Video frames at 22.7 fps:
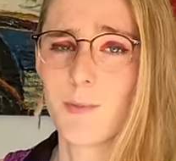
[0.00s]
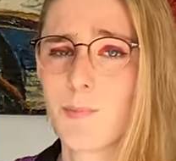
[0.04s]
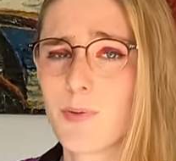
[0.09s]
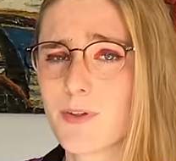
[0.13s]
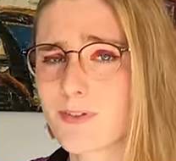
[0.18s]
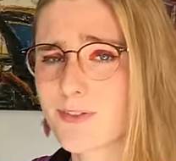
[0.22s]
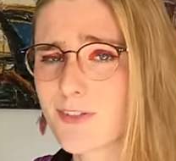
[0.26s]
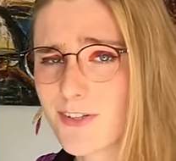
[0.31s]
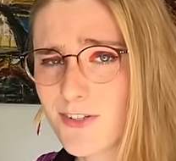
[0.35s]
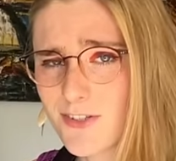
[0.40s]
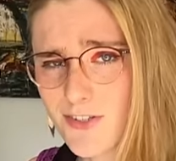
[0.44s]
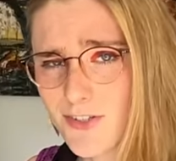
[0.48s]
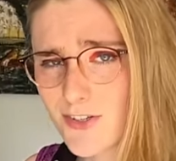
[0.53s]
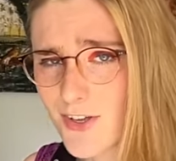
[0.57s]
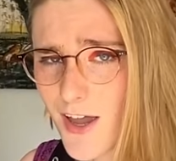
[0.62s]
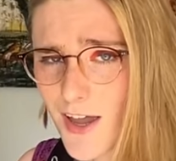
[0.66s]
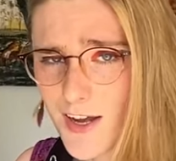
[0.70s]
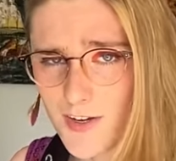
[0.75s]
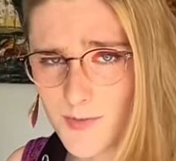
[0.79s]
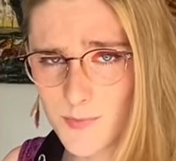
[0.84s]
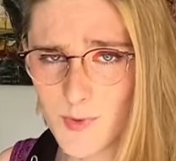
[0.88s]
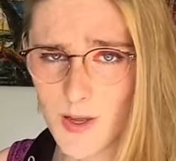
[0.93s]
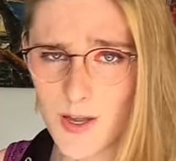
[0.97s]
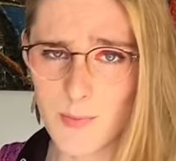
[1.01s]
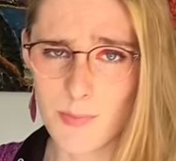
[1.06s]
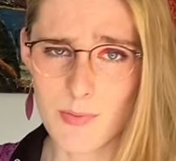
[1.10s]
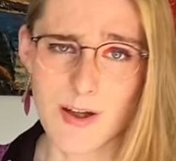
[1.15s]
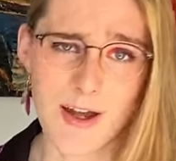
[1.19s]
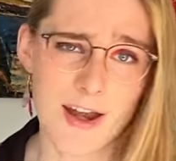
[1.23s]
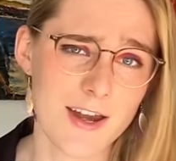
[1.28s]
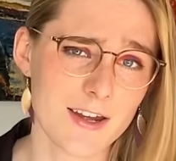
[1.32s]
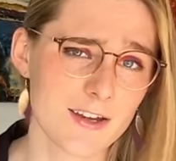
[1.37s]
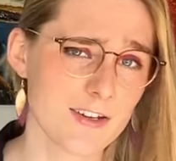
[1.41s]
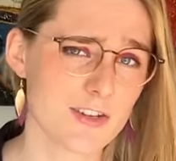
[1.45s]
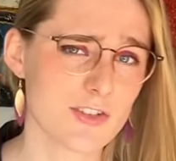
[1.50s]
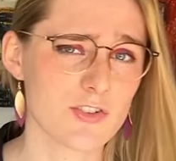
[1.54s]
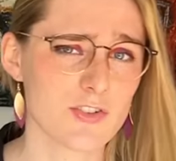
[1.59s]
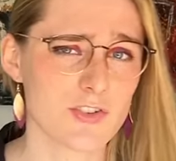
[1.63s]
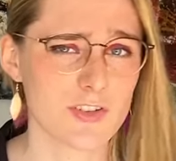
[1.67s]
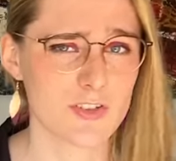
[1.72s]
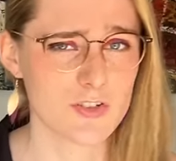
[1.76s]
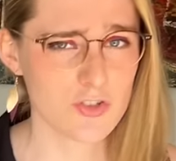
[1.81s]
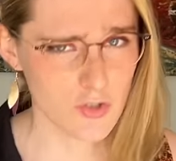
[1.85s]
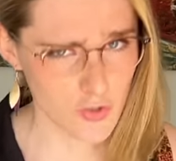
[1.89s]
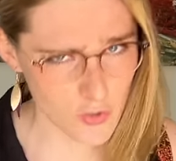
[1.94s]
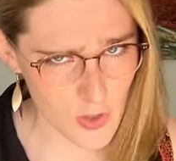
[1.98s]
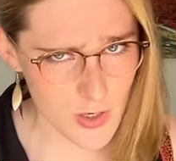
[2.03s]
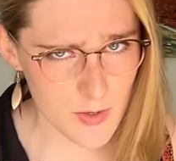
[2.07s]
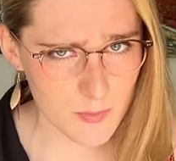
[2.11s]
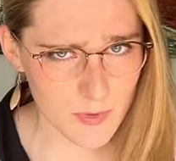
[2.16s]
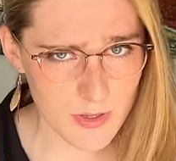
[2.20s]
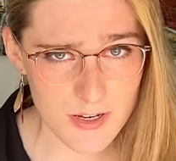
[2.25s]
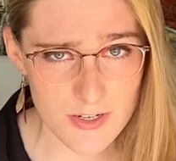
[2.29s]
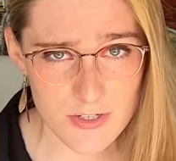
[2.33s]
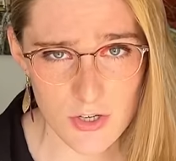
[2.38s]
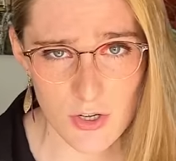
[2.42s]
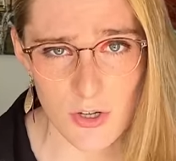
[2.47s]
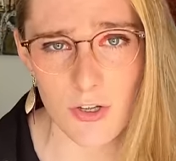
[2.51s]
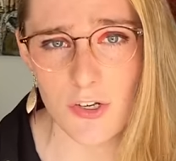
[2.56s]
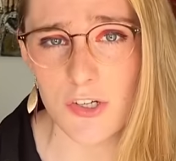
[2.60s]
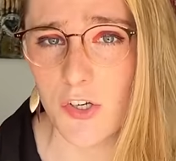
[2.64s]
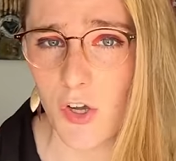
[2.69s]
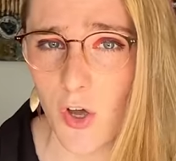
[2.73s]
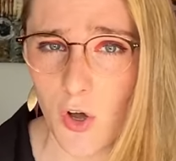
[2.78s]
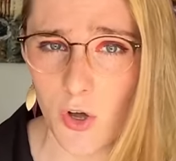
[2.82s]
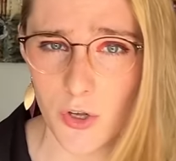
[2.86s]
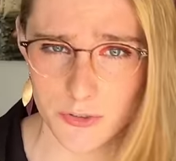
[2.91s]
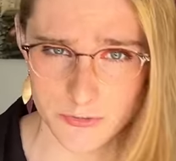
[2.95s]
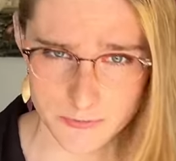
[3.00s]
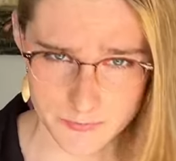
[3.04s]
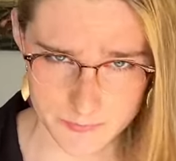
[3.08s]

business side of my brain is extremely turned on.